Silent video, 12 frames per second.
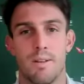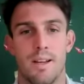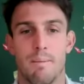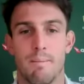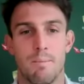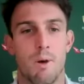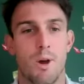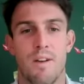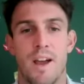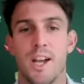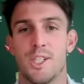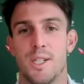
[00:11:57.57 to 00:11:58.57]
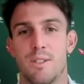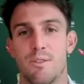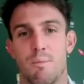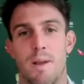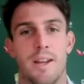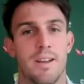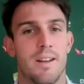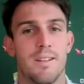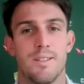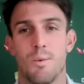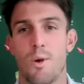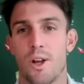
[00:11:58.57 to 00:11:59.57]
The motivation is for me to
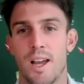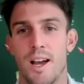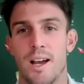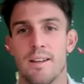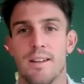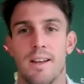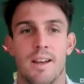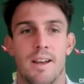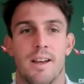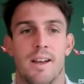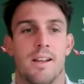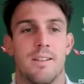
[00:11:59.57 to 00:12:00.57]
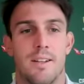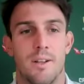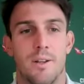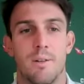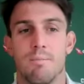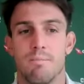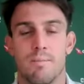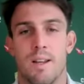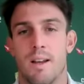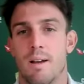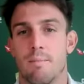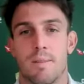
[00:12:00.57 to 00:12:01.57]
work hard, to
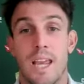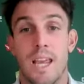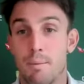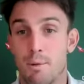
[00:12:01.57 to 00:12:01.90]
keep